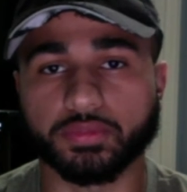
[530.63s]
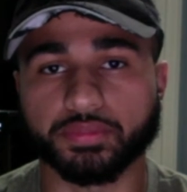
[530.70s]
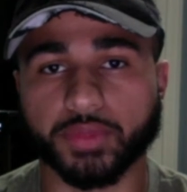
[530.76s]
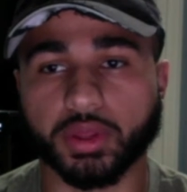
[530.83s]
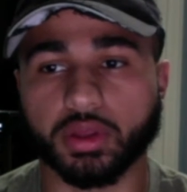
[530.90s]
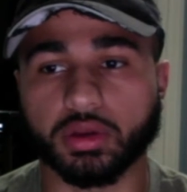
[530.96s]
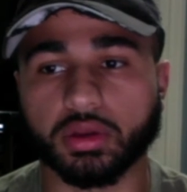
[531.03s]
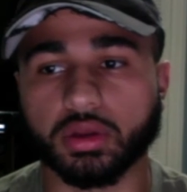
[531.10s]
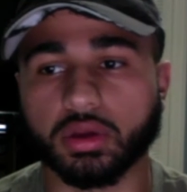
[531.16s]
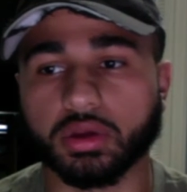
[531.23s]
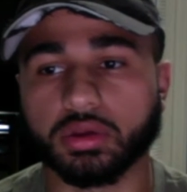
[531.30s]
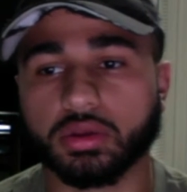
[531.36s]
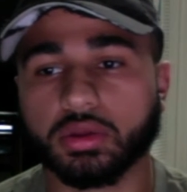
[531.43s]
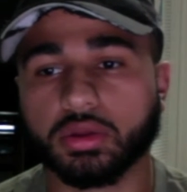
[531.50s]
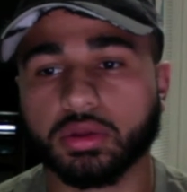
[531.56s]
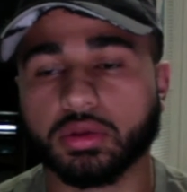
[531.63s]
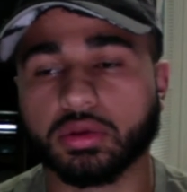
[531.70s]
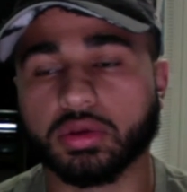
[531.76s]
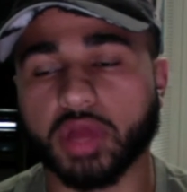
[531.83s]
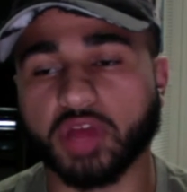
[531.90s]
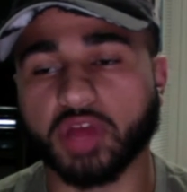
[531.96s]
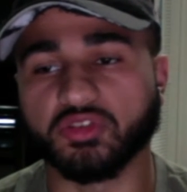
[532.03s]
And
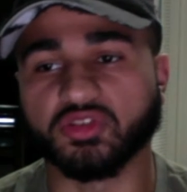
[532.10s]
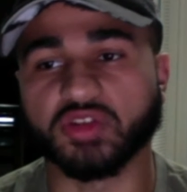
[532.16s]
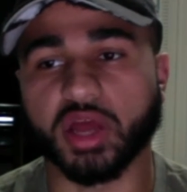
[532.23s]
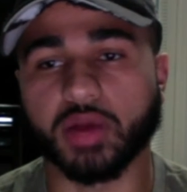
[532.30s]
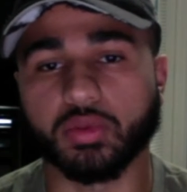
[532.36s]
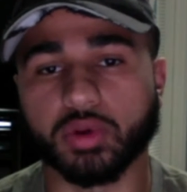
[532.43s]
now's the time